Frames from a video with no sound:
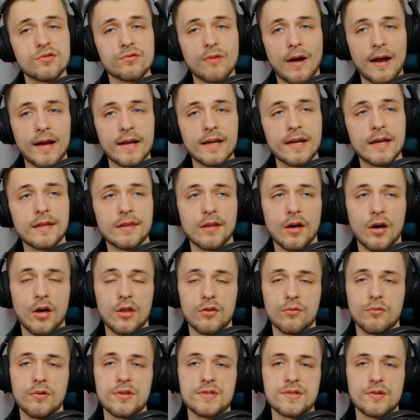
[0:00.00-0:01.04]
right and the
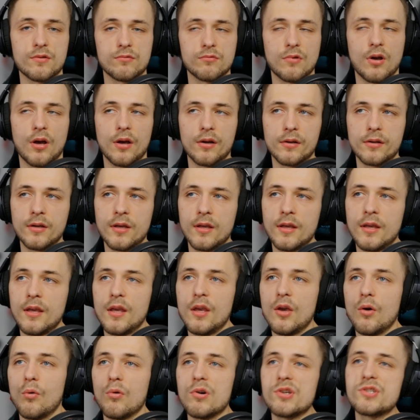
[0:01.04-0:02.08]
other ones are wrong.
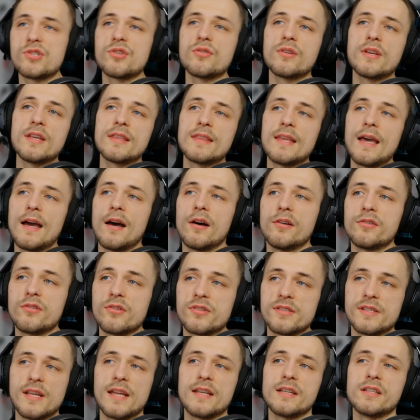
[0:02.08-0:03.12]
Once you get that
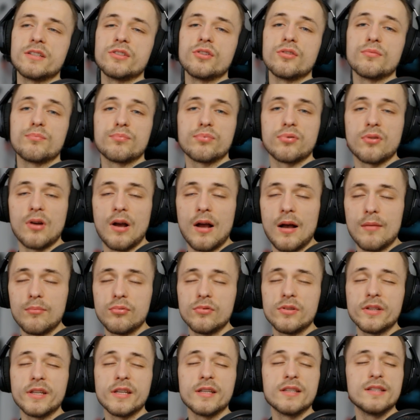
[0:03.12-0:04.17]
understanding, you're
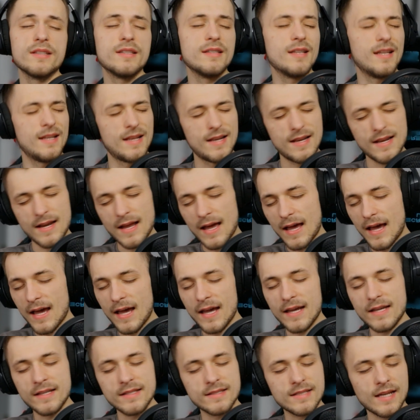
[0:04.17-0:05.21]
probably
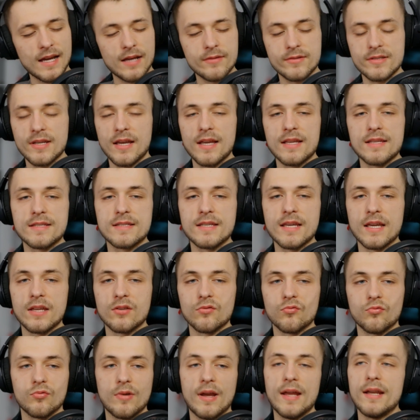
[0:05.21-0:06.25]
9 times out of
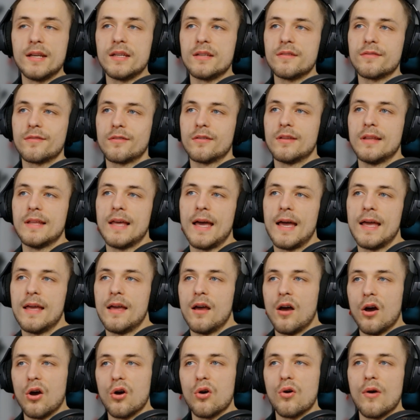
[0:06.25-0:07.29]
10 ready for that
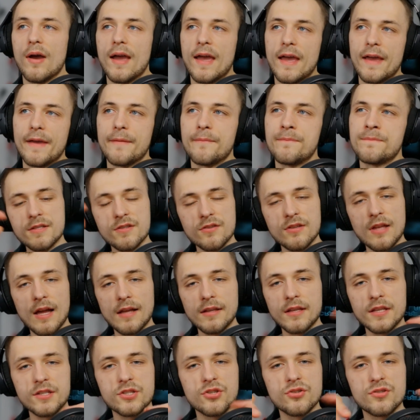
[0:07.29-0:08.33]
OA. So now
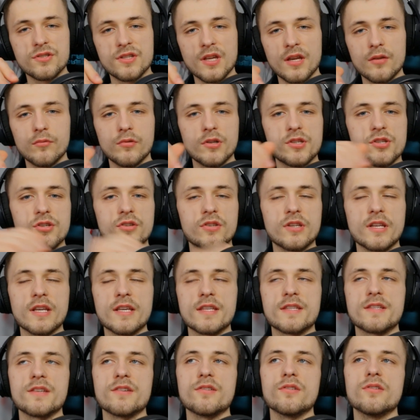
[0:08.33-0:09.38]
that you study what you
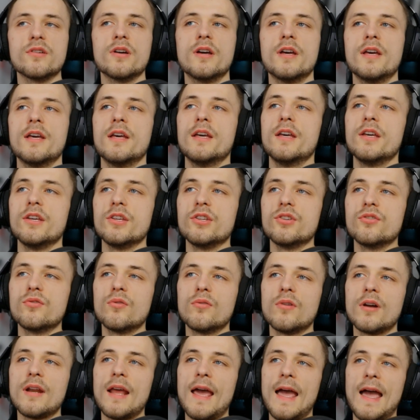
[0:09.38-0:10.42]
needed to, you
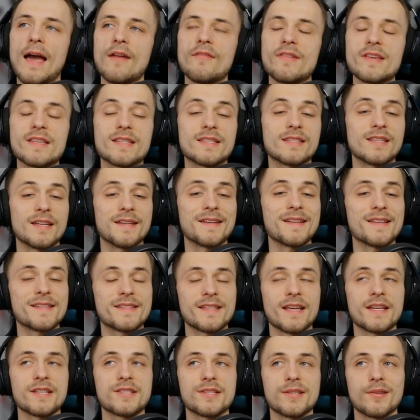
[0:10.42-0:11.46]
want to have a study
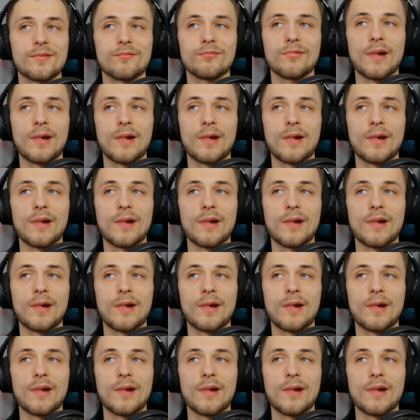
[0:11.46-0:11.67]
session